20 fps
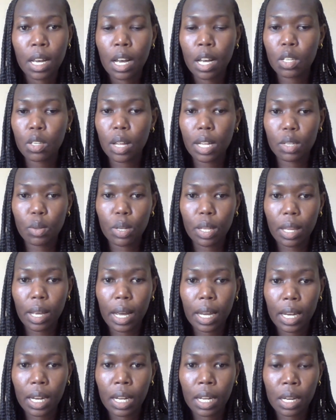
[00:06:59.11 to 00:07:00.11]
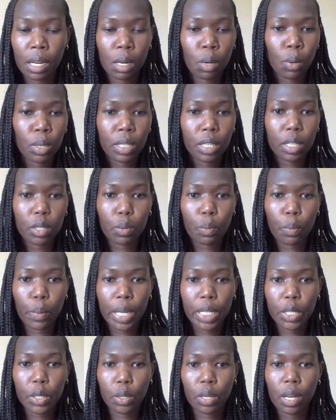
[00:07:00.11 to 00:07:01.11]
So that's one thing I really, really wanted to
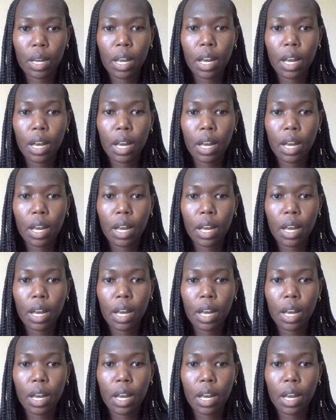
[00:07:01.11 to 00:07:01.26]
mention.